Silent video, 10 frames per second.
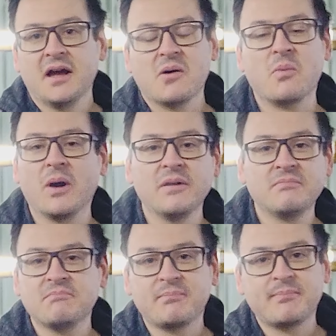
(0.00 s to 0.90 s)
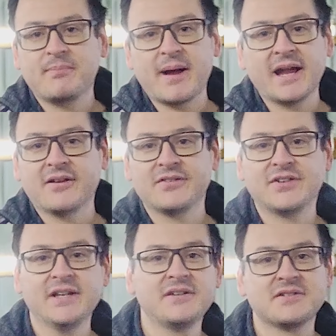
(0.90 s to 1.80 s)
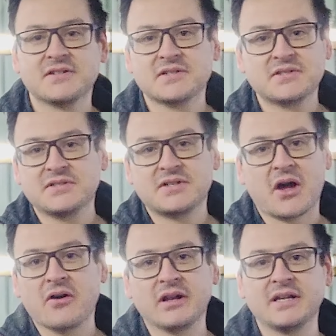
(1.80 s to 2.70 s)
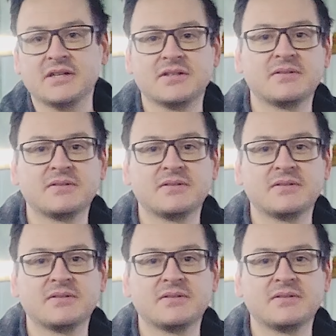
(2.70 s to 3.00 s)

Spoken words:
one bank of cylinders is totally